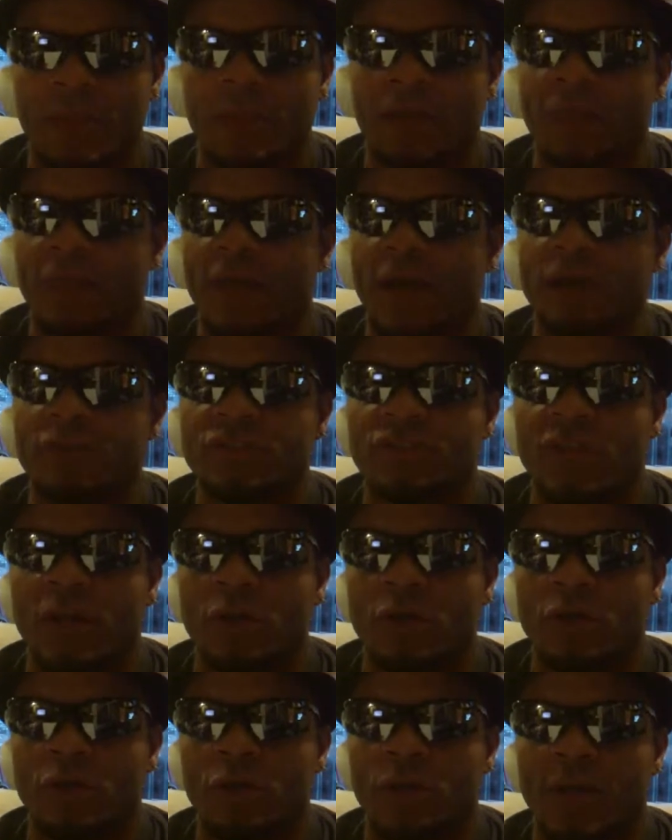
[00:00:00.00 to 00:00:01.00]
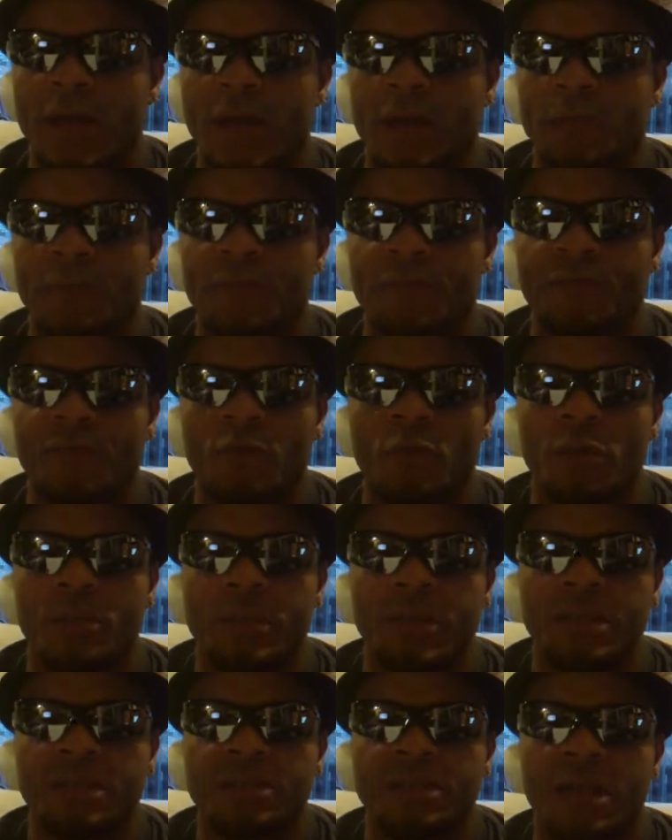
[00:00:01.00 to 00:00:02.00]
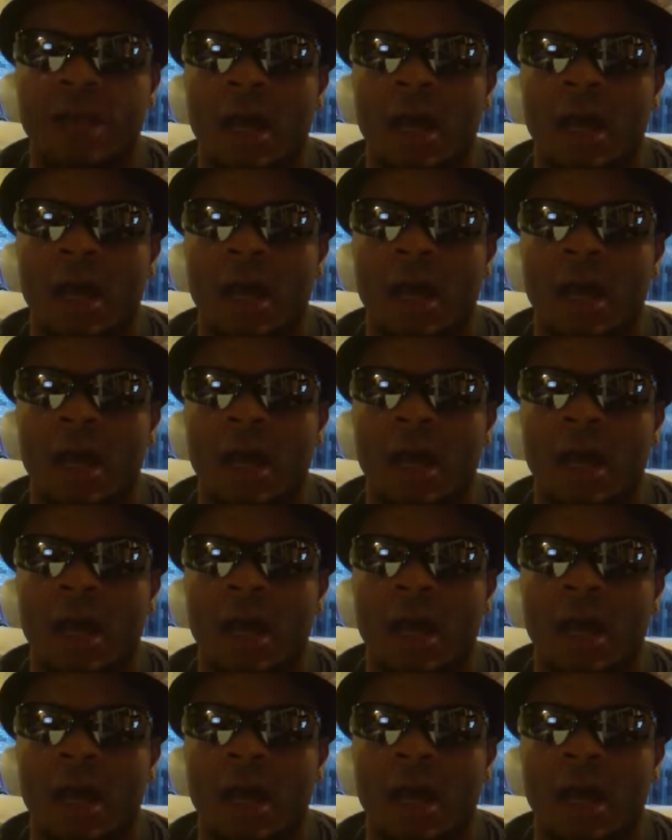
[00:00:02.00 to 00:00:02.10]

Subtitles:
And thou shalt go down before me to